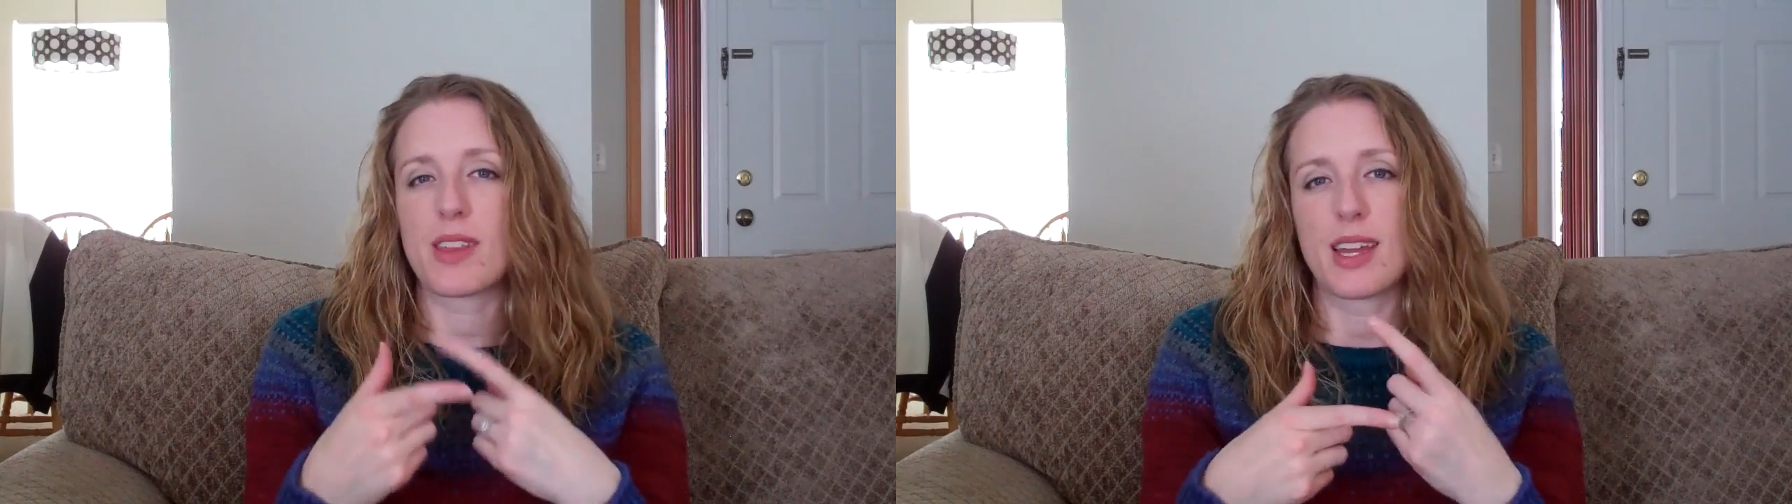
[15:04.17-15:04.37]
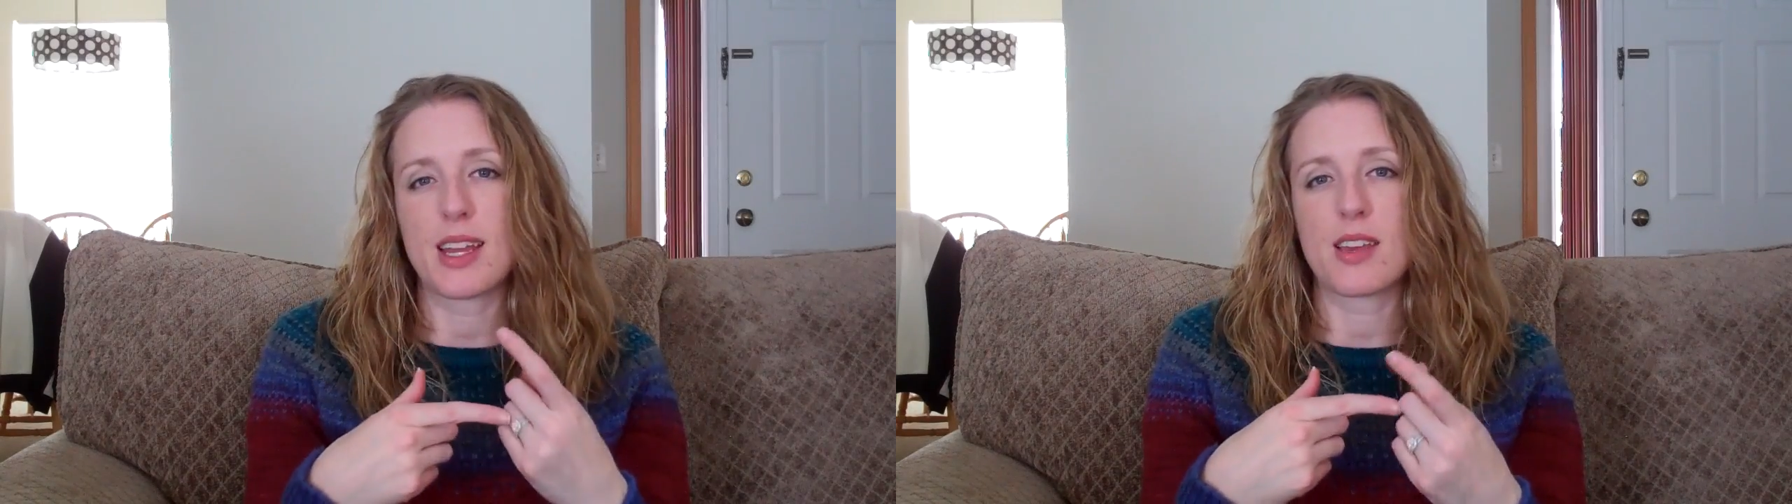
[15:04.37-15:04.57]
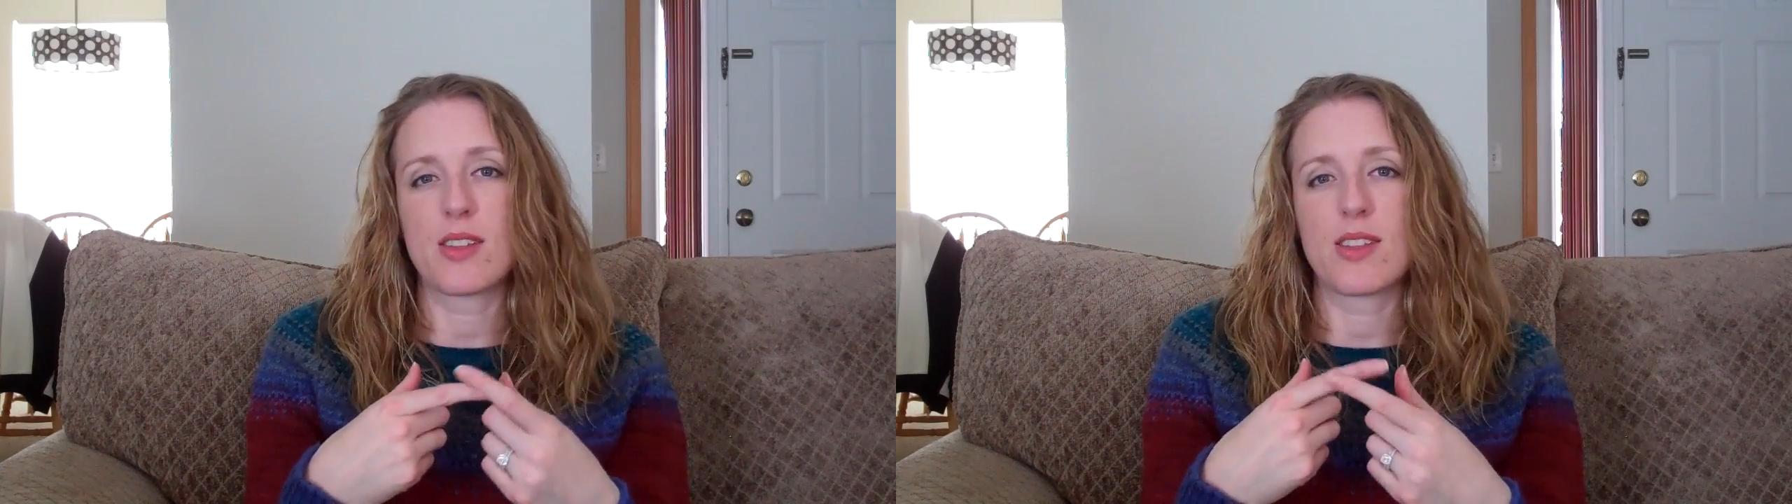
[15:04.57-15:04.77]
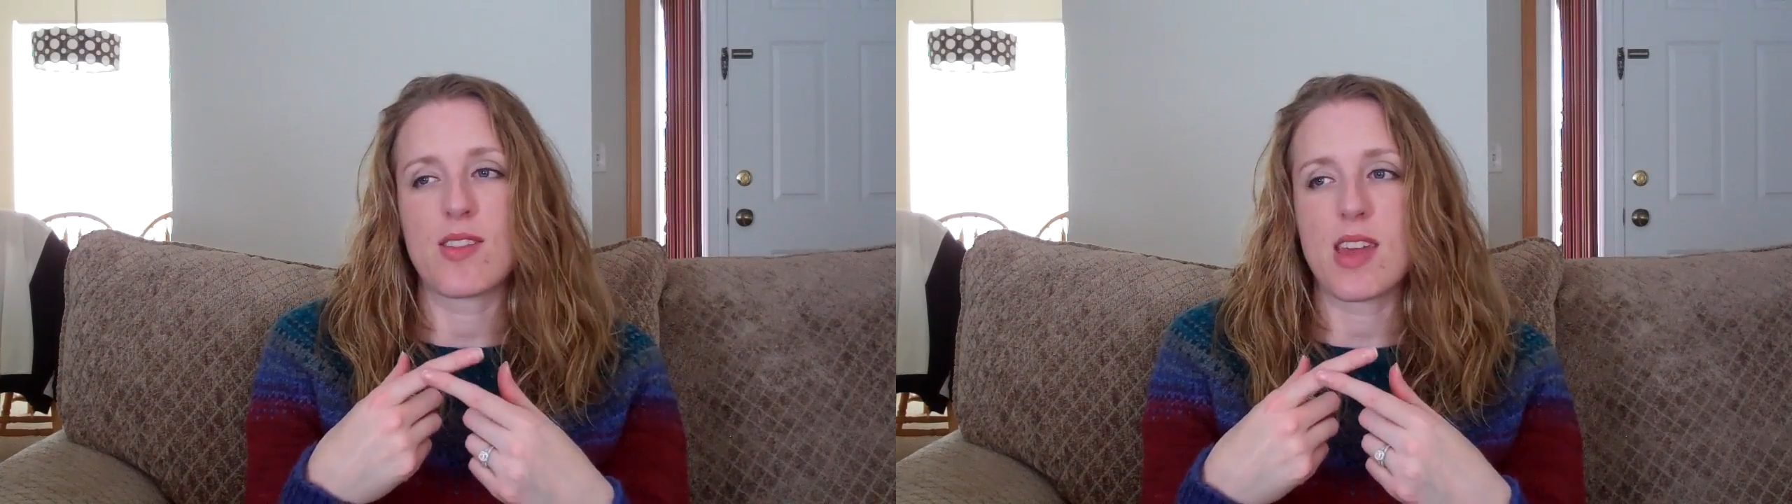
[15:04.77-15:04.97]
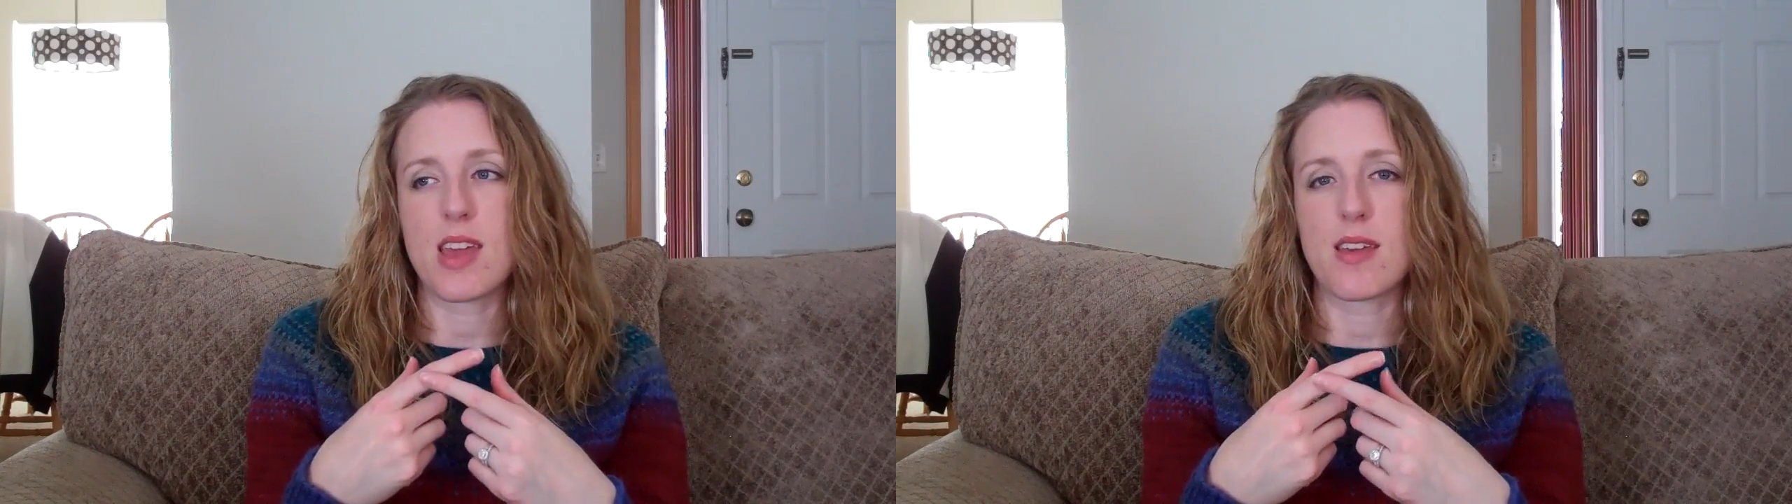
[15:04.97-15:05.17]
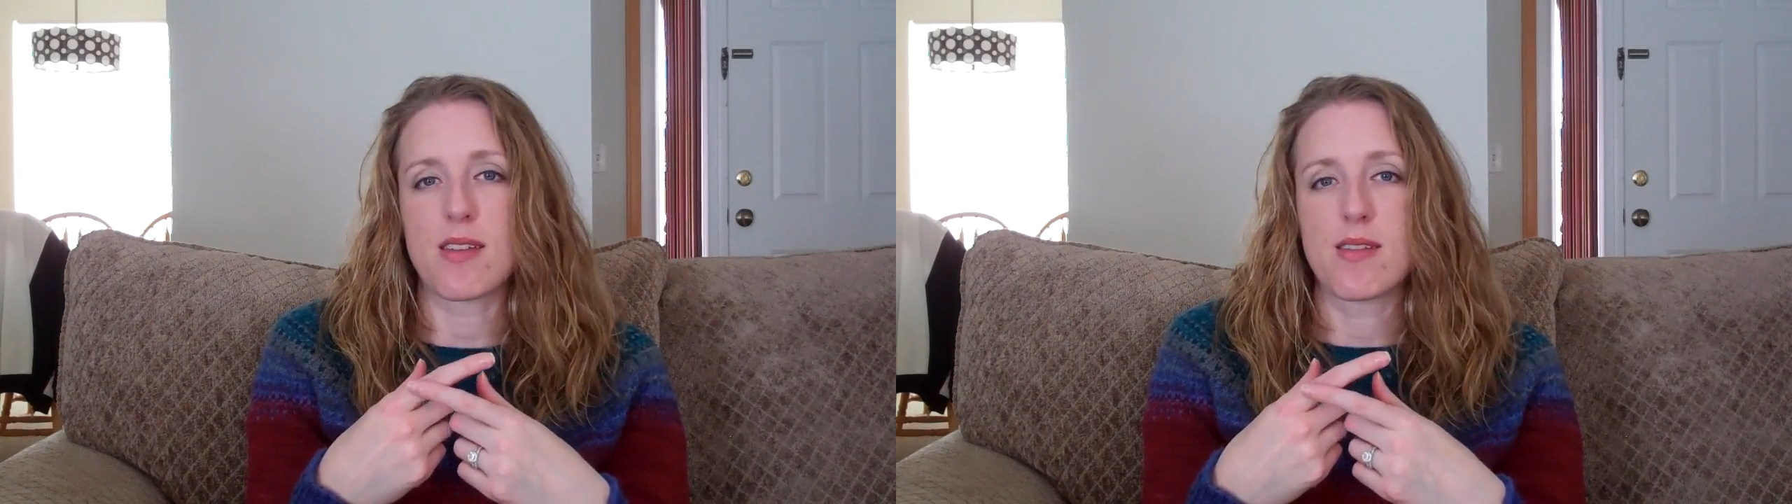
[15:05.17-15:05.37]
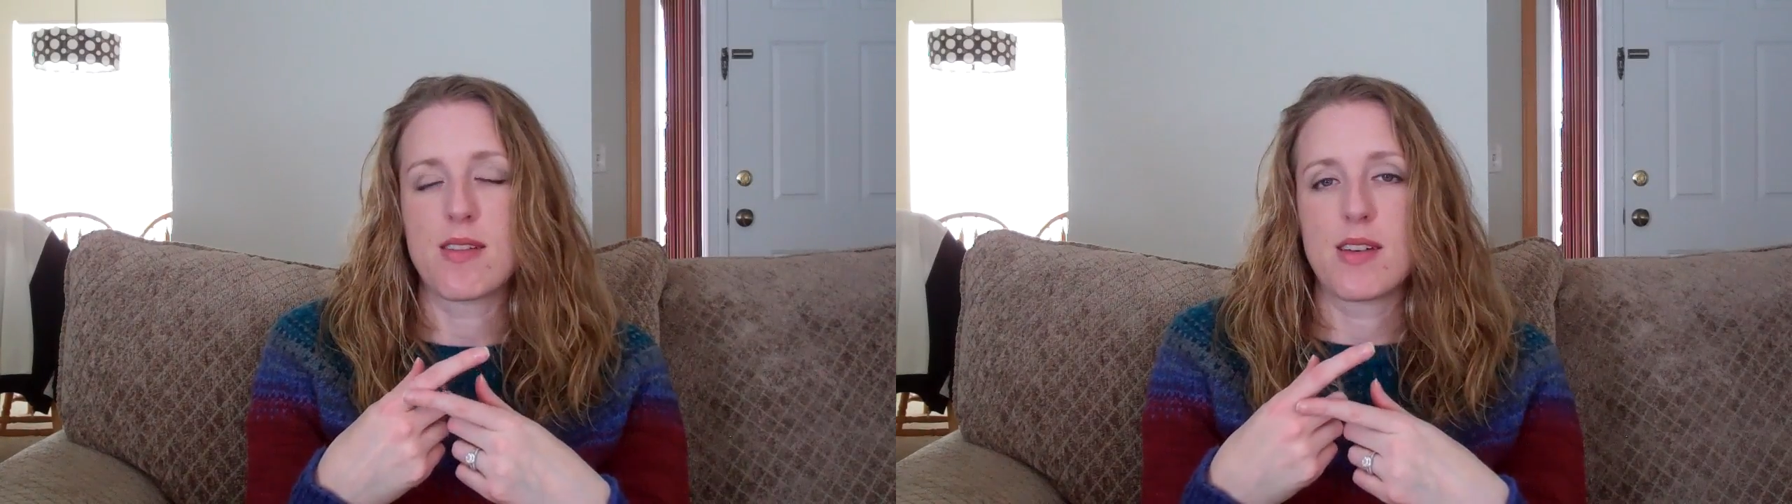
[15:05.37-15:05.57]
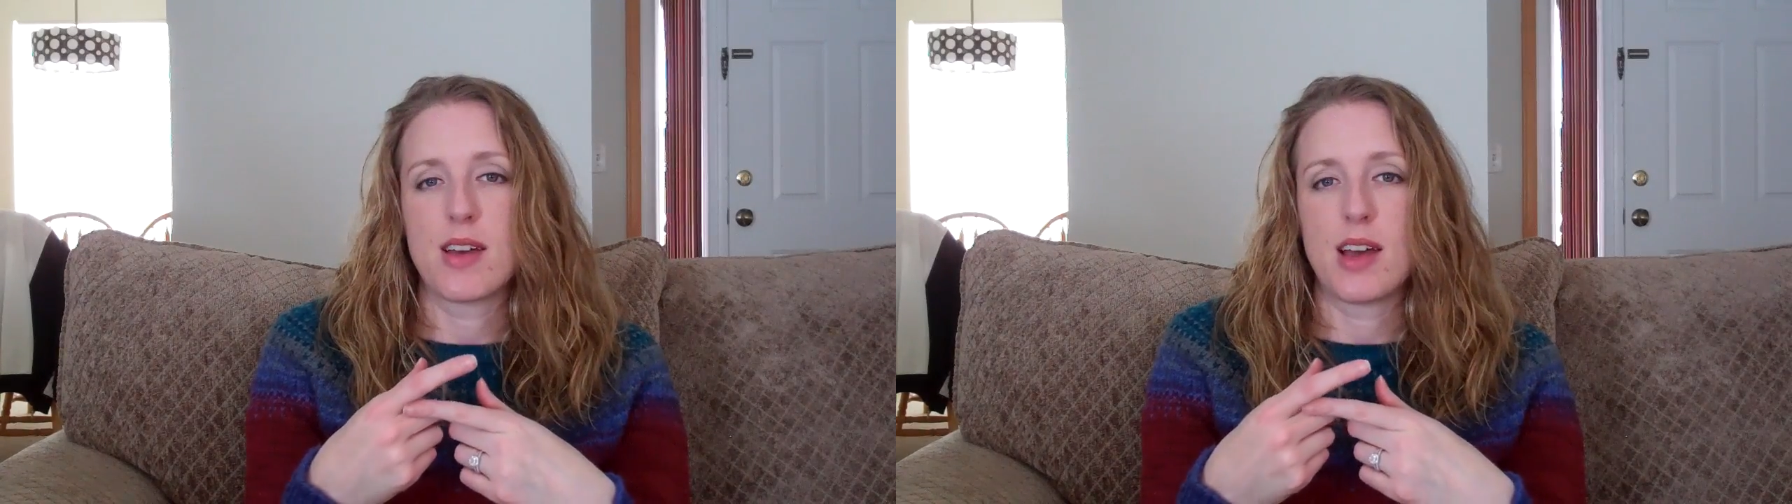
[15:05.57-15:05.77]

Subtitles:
with getting the